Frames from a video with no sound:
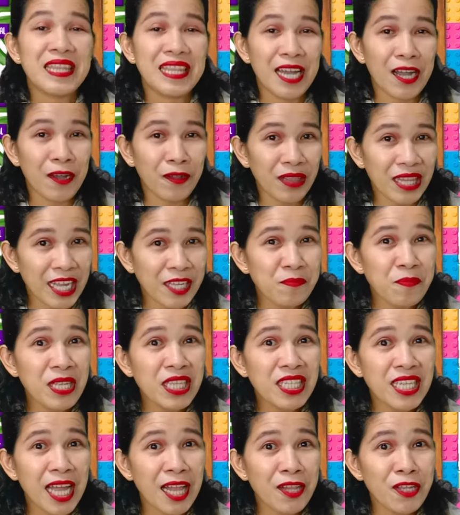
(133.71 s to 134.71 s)
Now let
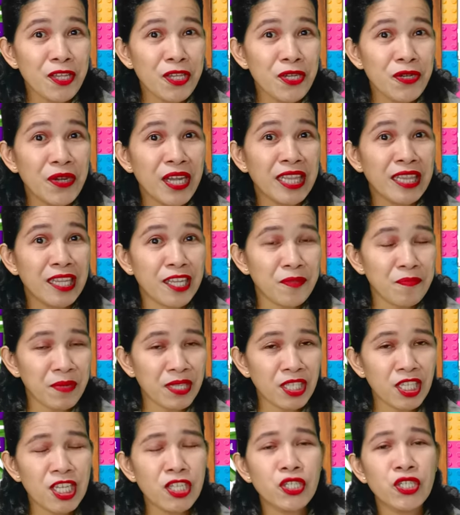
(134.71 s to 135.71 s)
me tell you and let
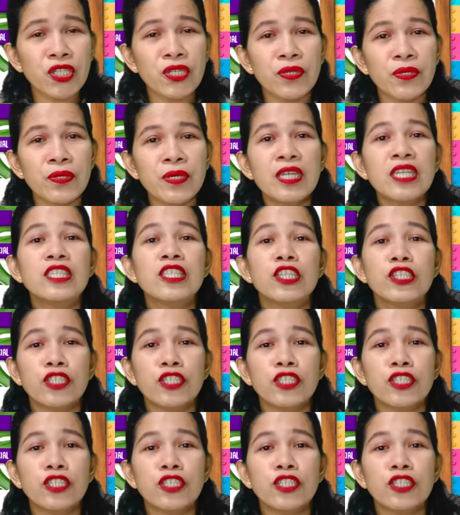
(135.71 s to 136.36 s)
me teach you